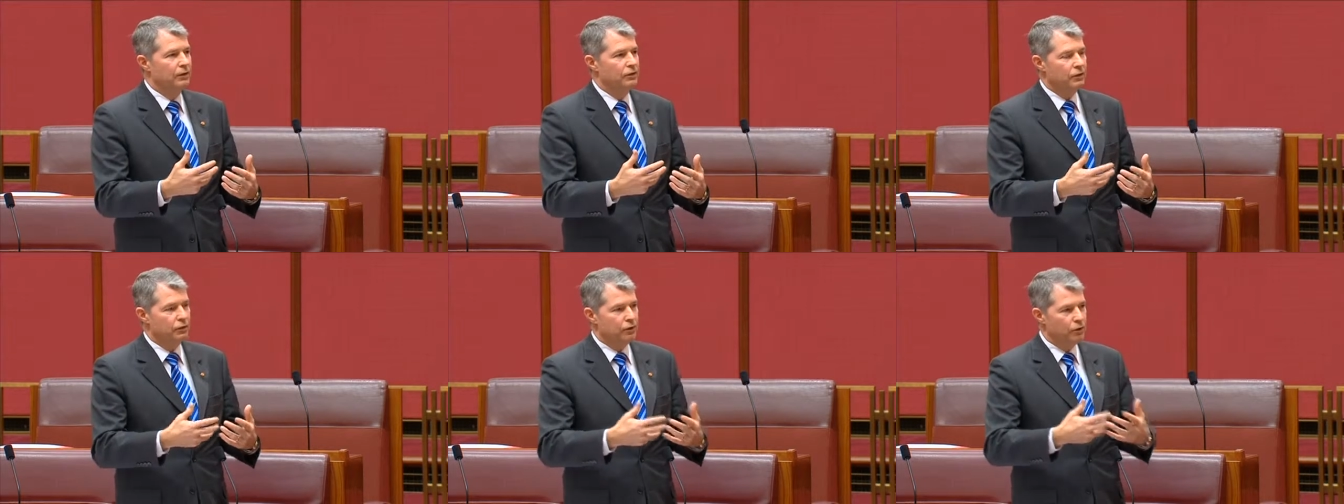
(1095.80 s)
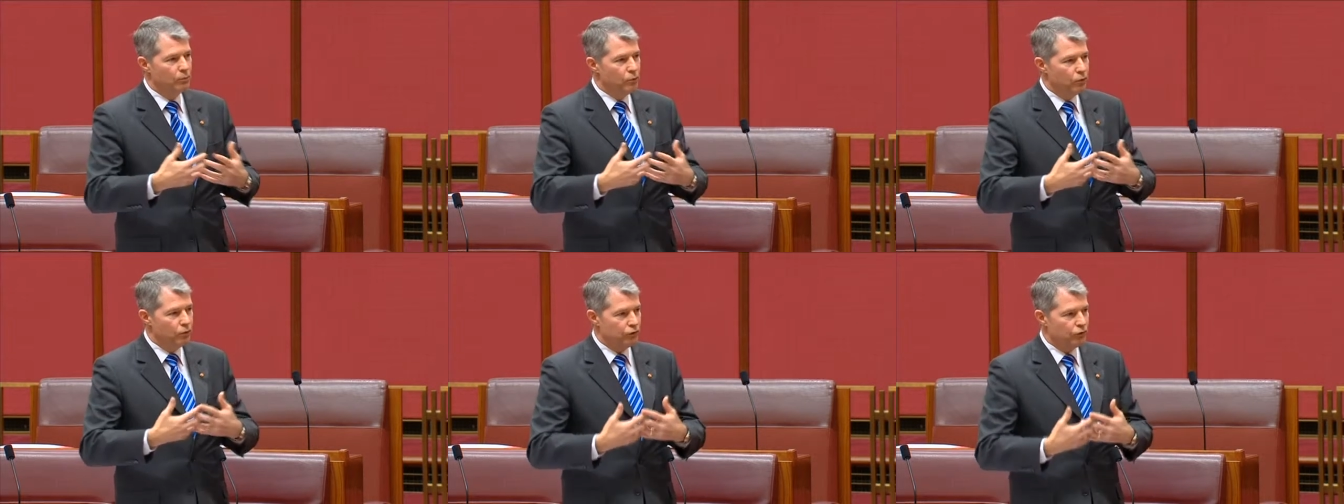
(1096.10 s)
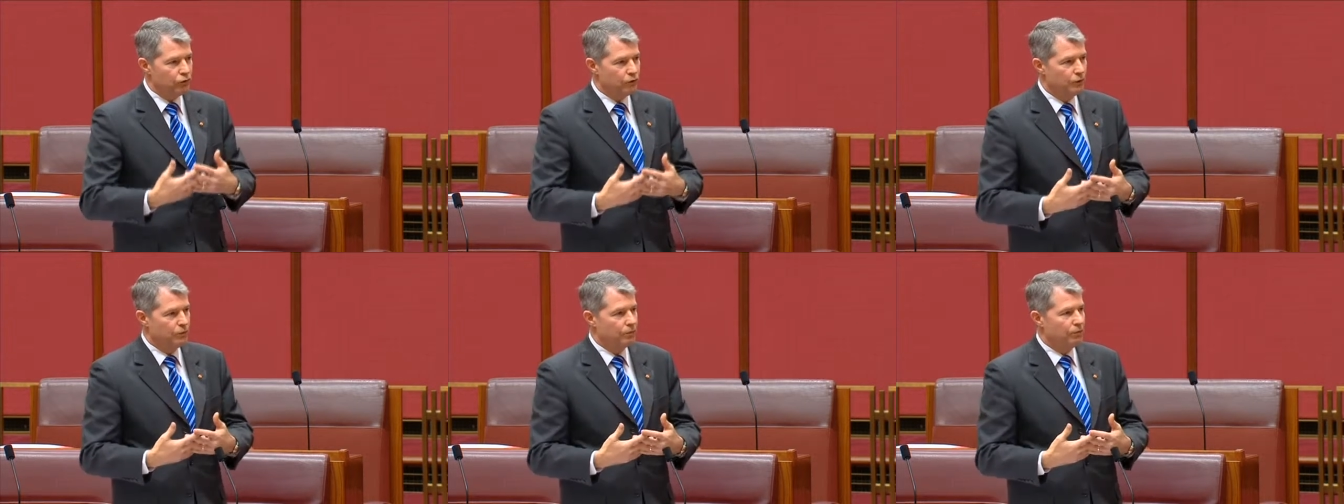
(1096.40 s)
the
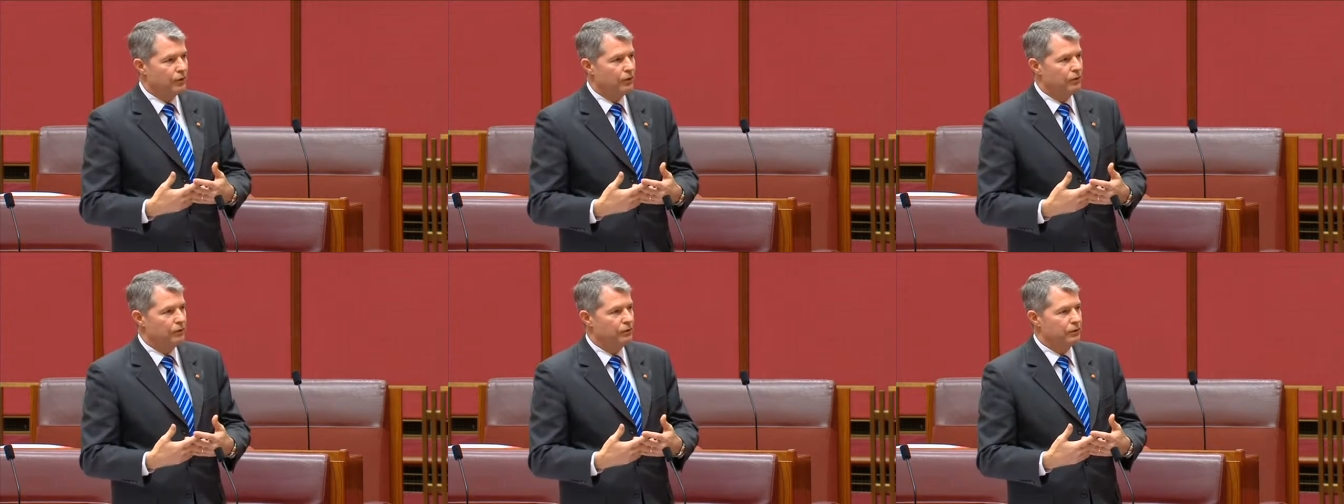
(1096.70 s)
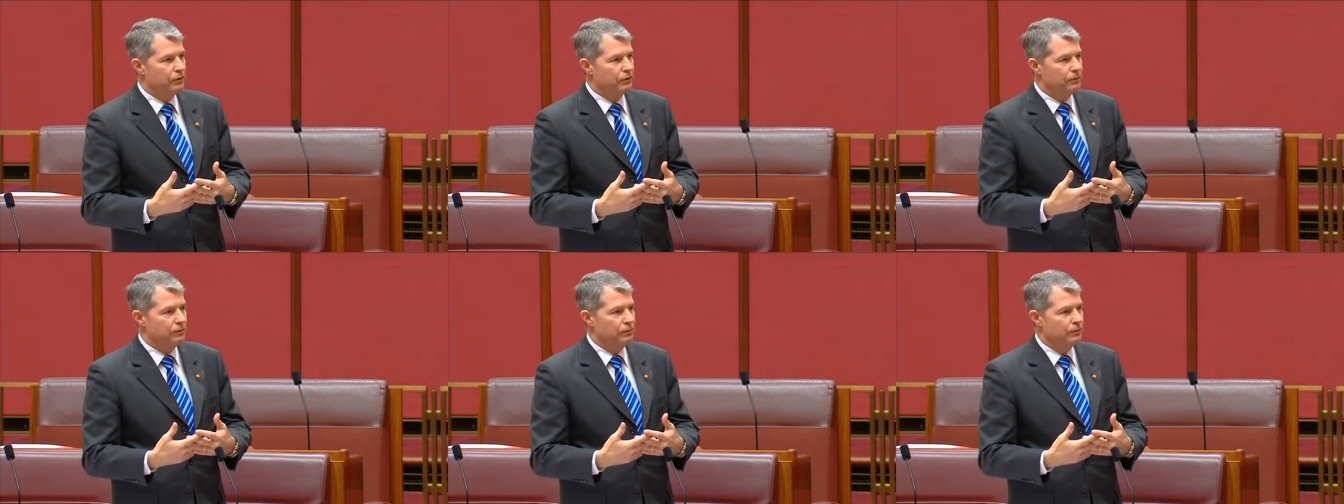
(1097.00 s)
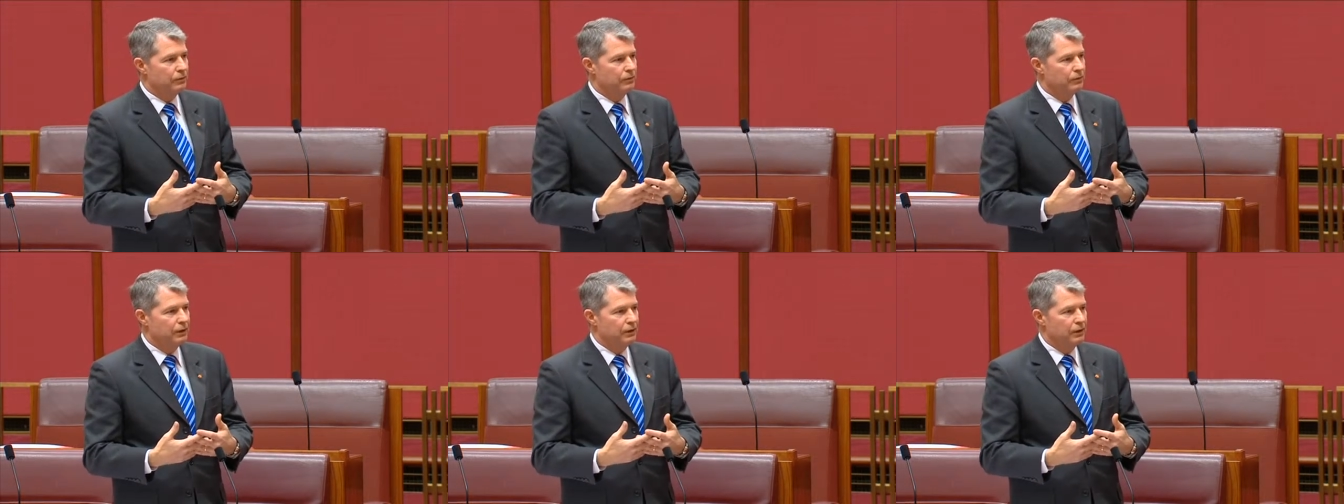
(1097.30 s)
commercial
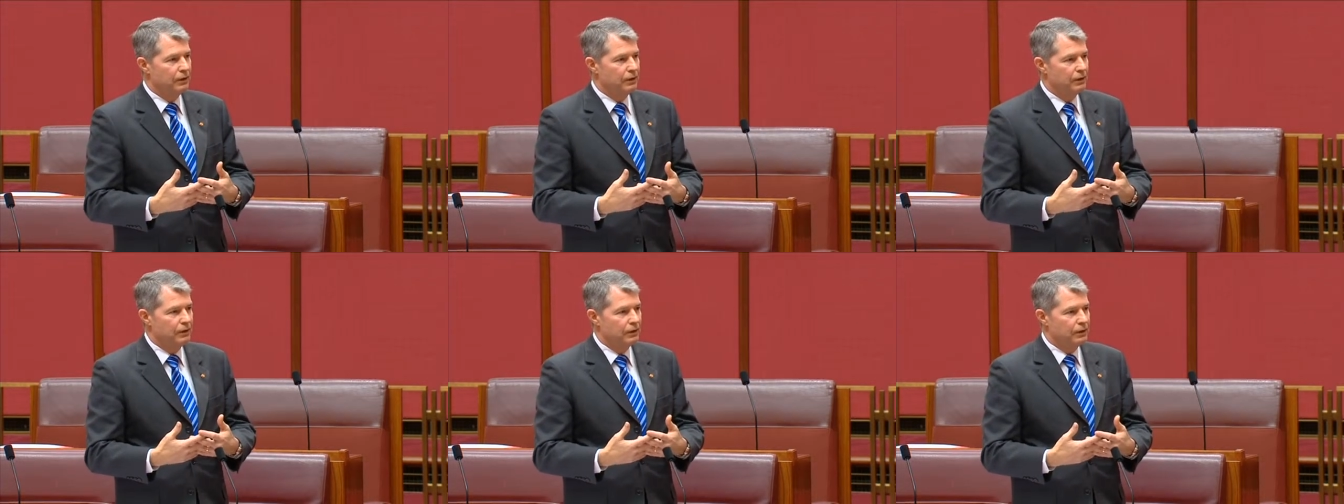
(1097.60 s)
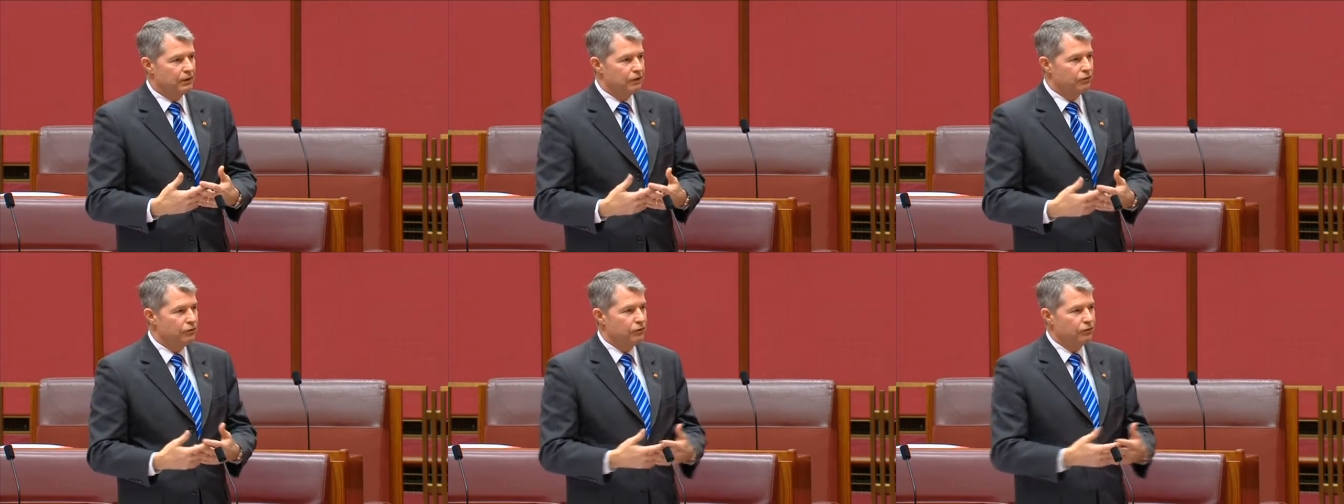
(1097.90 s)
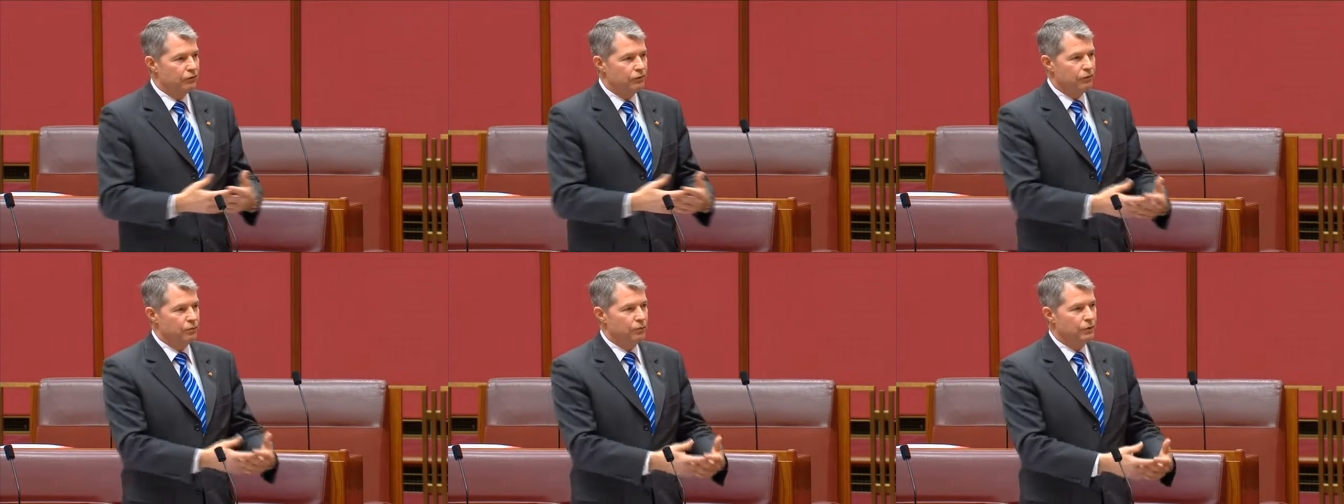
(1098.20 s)
imperatives,
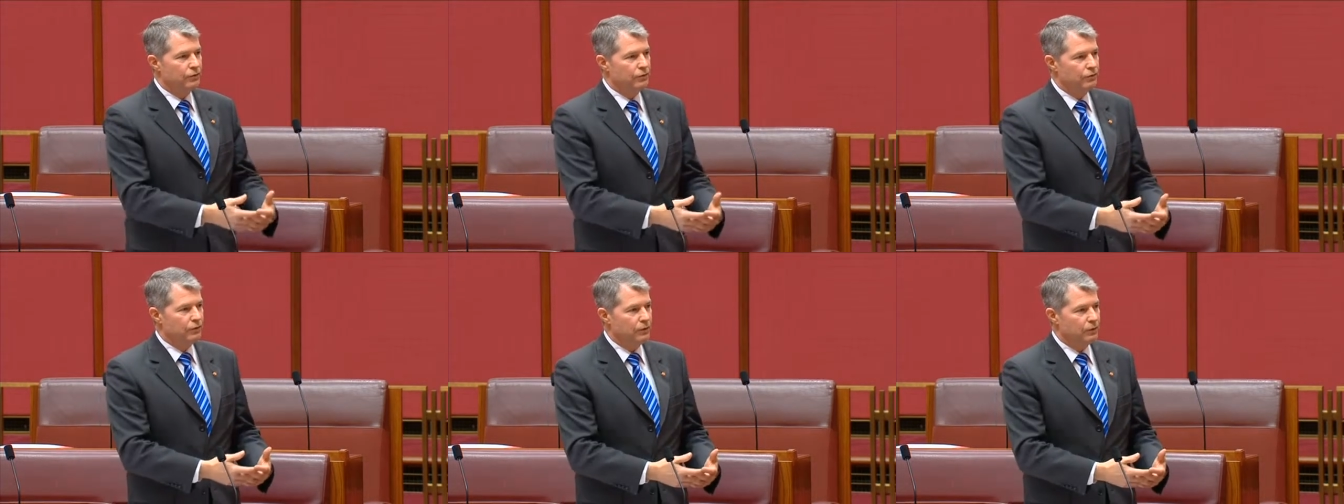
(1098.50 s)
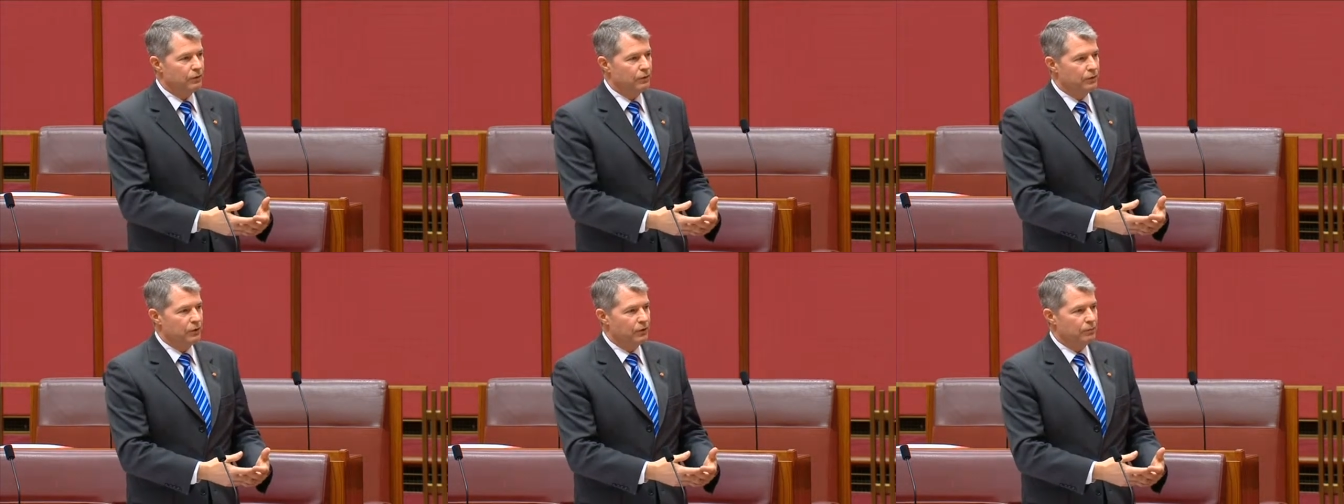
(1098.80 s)
issues that we see with